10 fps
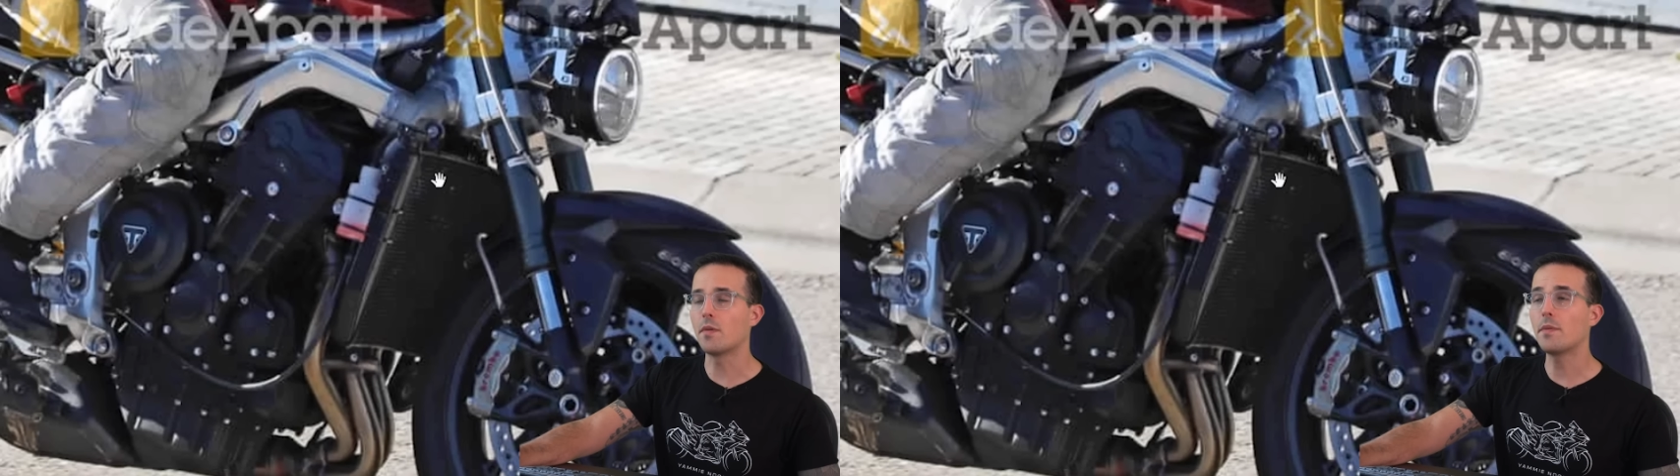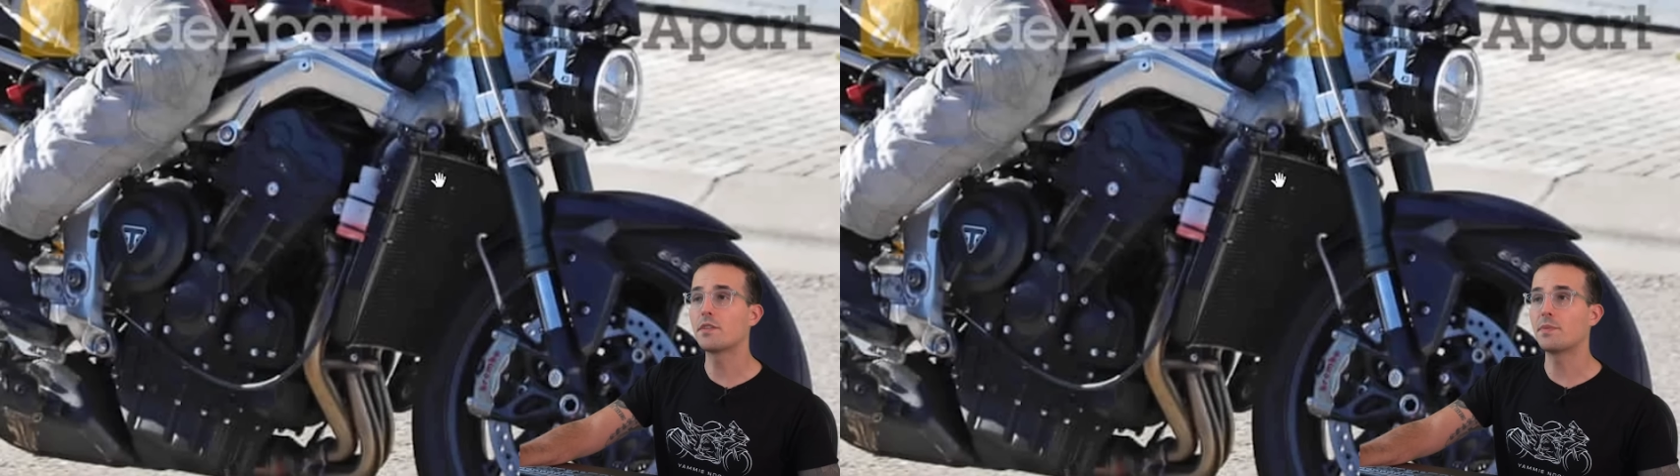
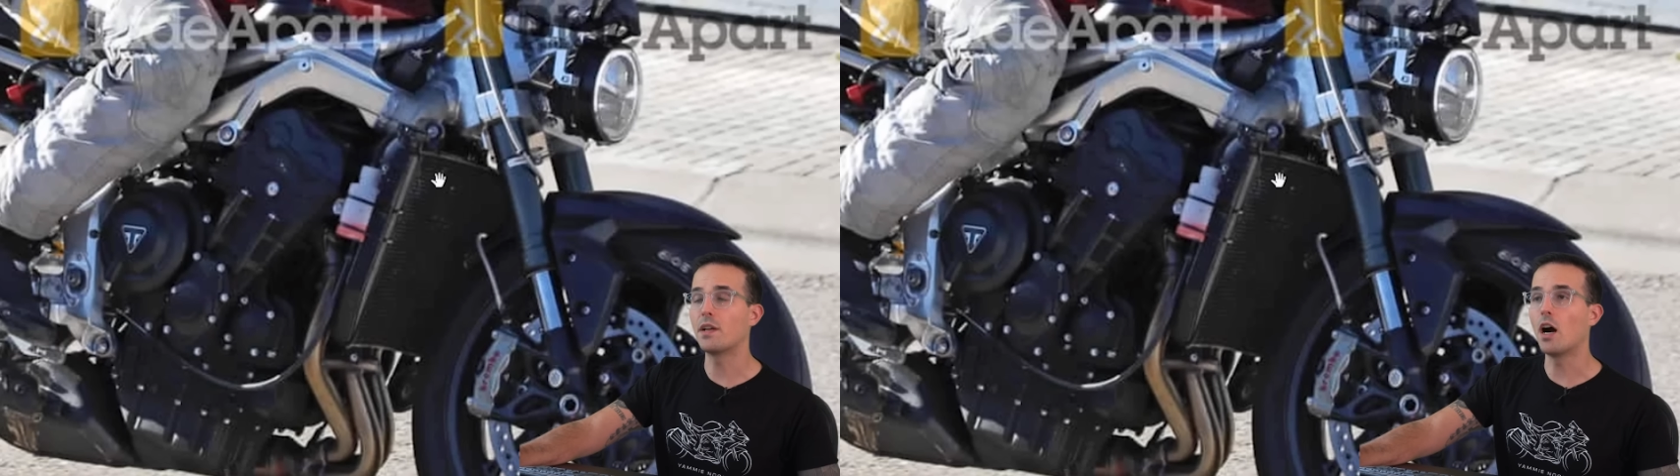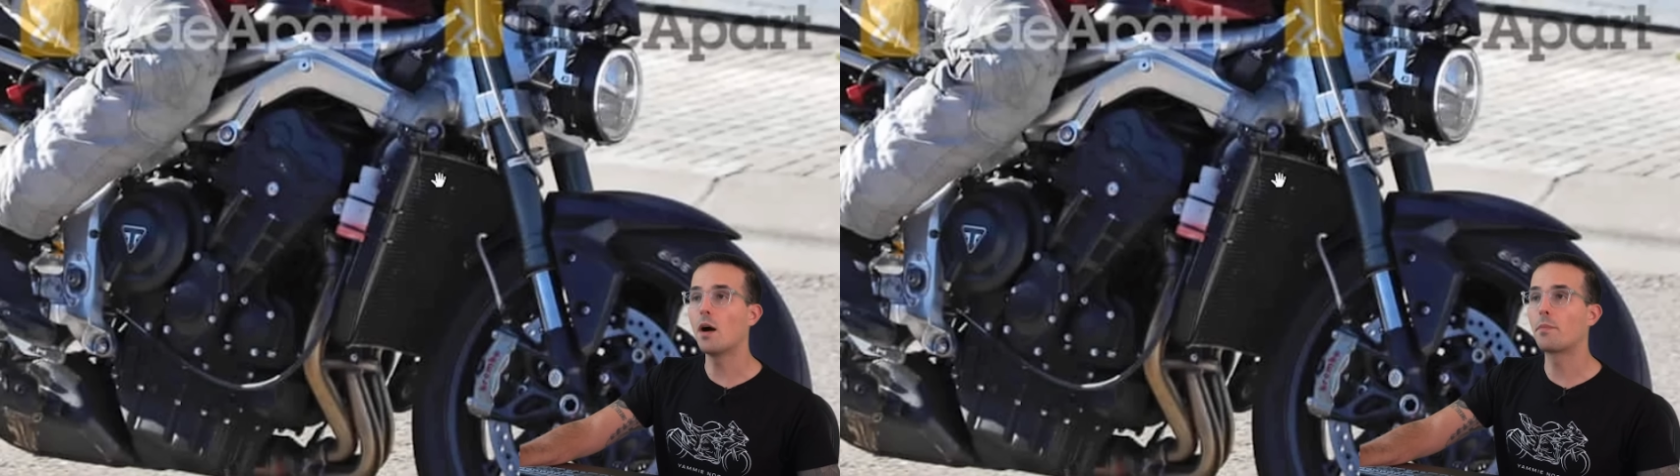Maybe it's been
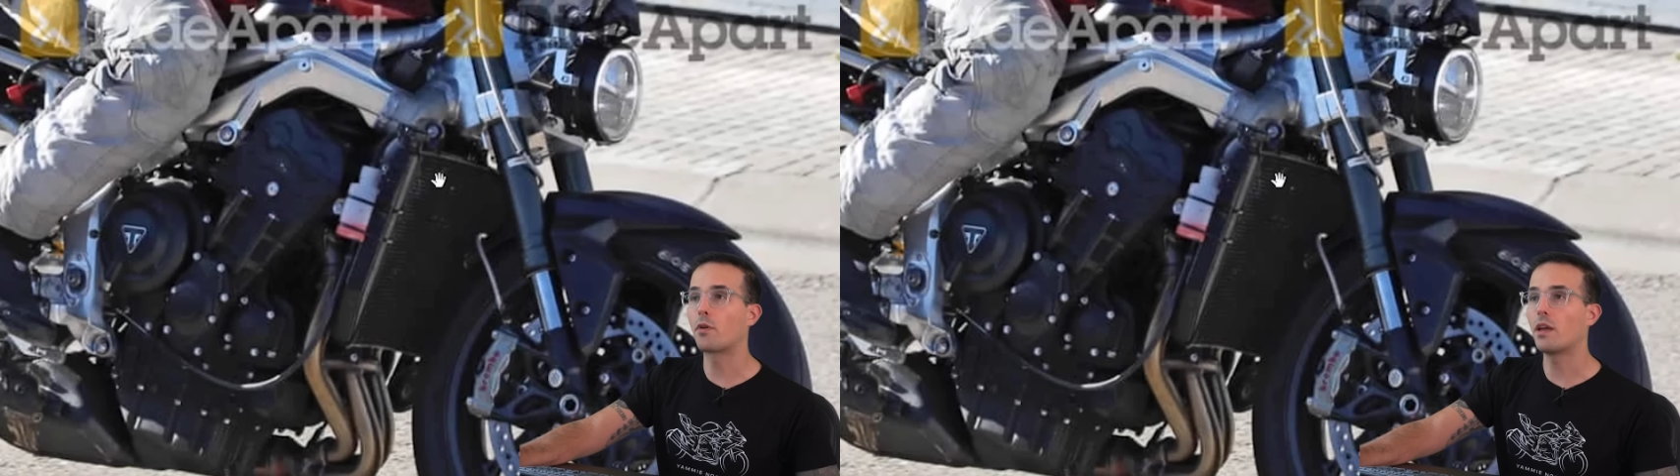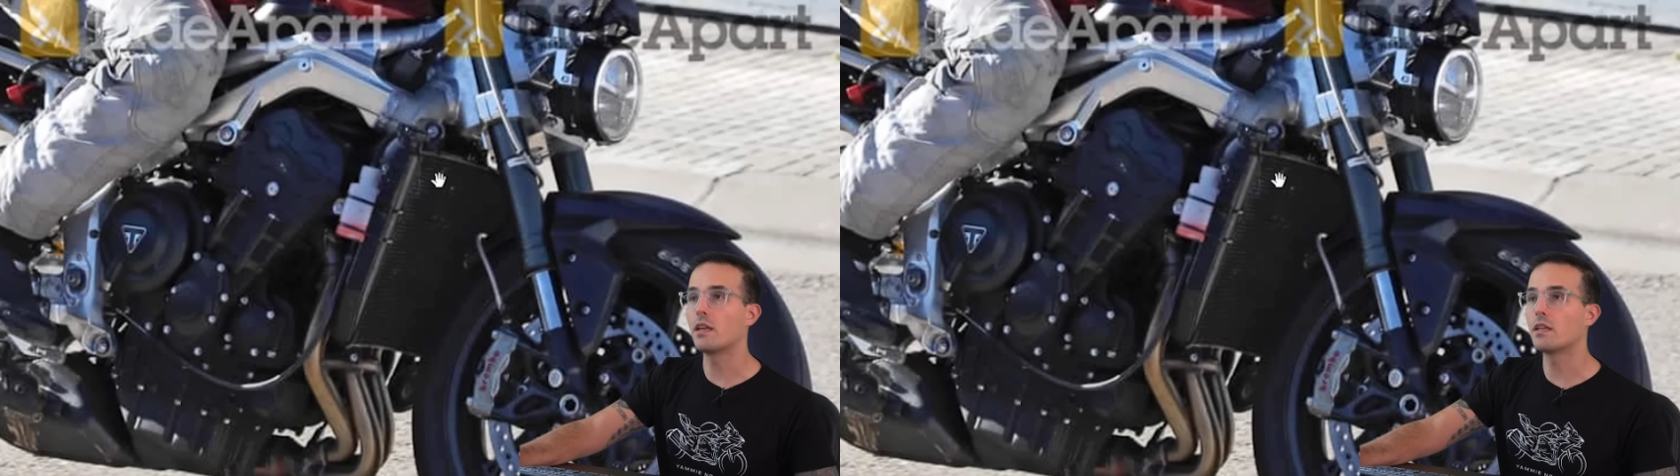
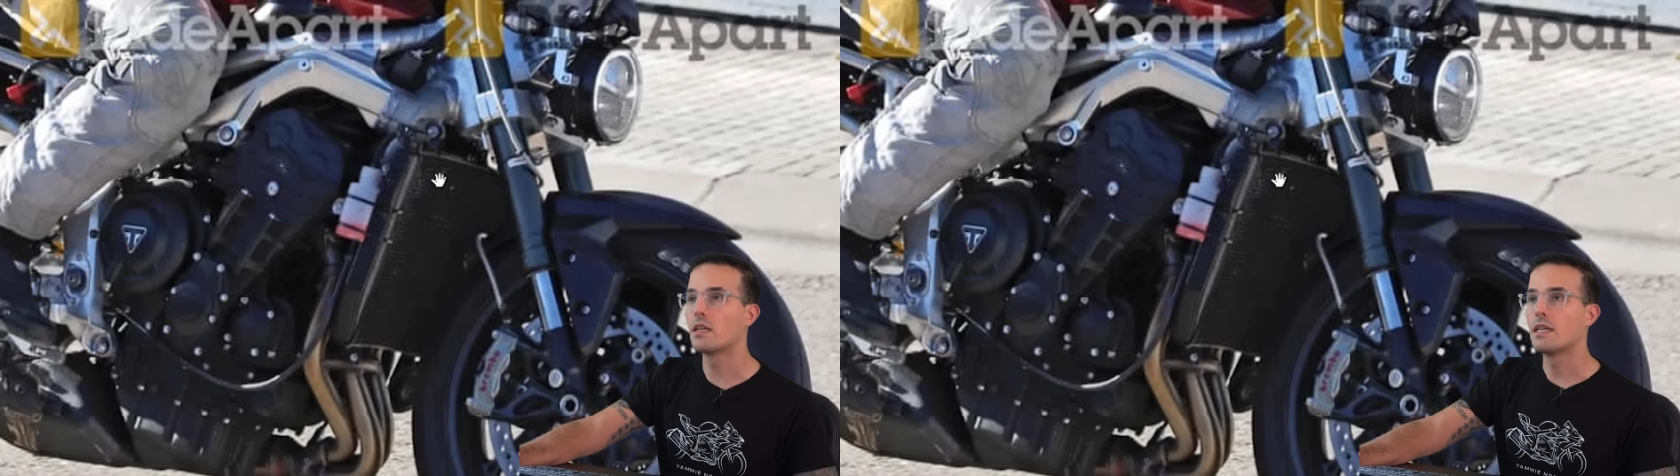upgraded